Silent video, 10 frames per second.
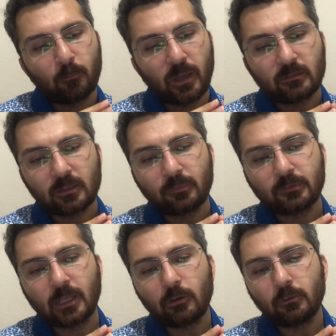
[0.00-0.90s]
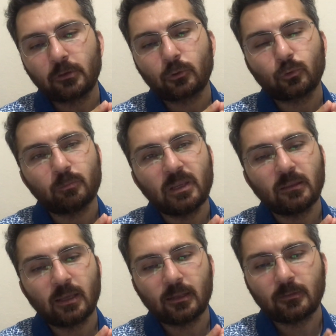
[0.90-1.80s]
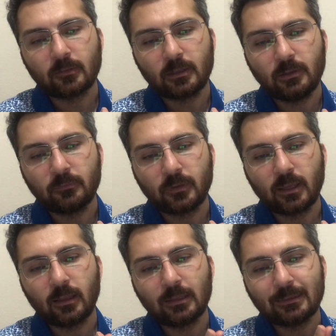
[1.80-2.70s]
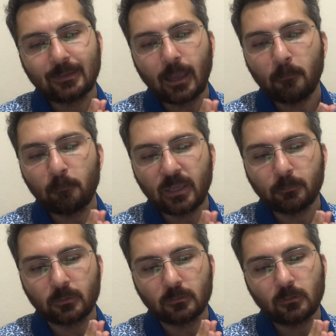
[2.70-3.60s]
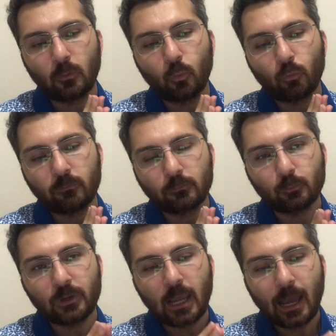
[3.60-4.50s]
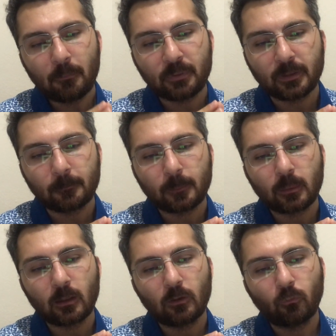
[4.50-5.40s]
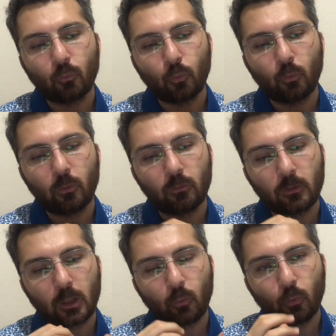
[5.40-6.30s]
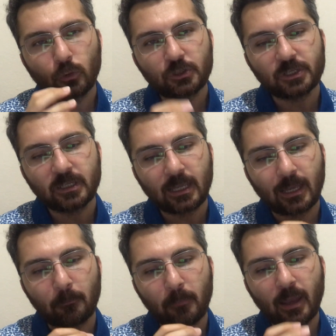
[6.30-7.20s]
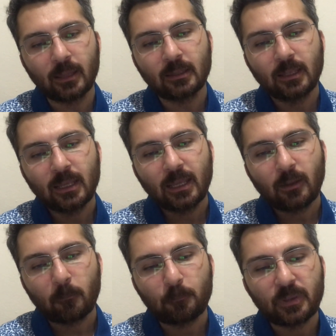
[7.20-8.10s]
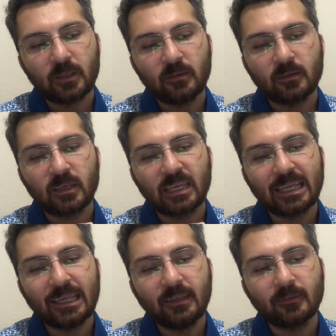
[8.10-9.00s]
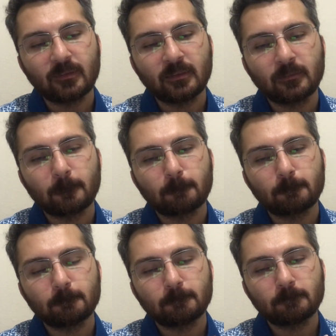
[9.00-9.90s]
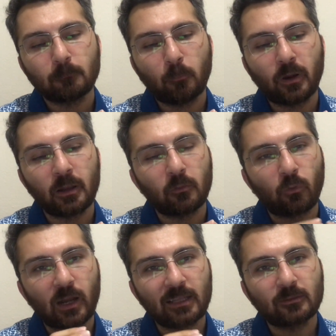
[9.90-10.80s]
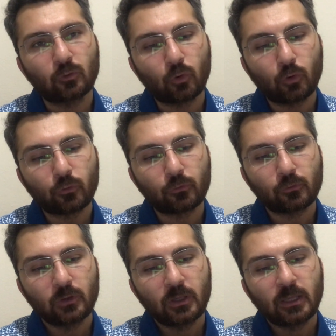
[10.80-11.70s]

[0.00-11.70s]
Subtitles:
Bentham's theory could mean that if 10 people would be happy watching a man being eaten by wild dogs,